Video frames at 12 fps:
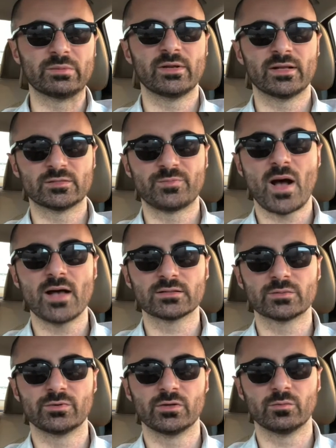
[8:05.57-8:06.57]
as
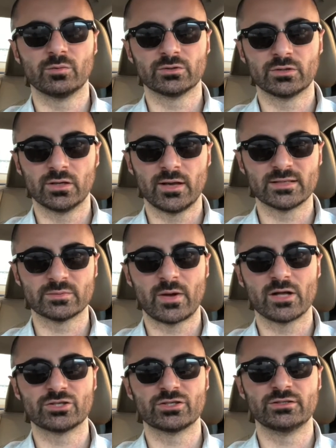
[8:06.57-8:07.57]
possible with as
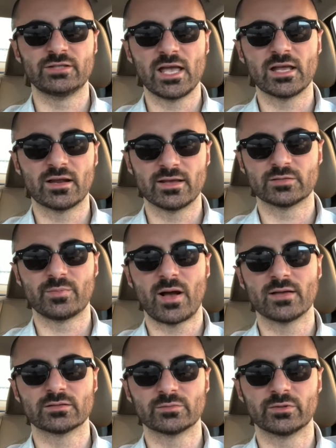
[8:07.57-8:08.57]
much data as
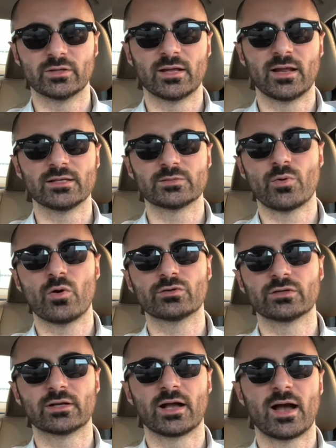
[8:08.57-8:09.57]
possible. And I spoke to
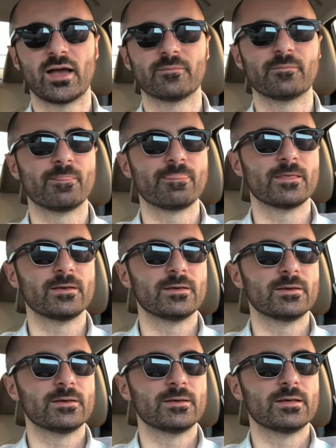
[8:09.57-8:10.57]
the guy,
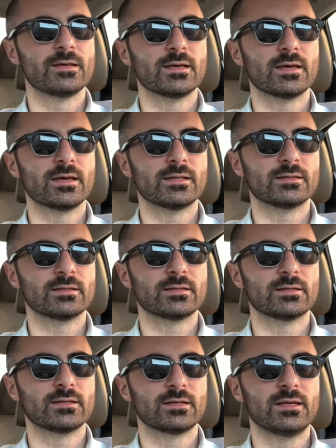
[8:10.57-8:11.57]
and
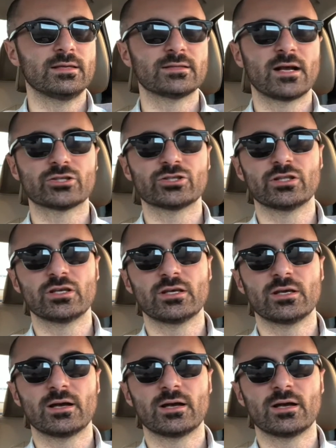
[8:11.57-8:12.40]
he's actually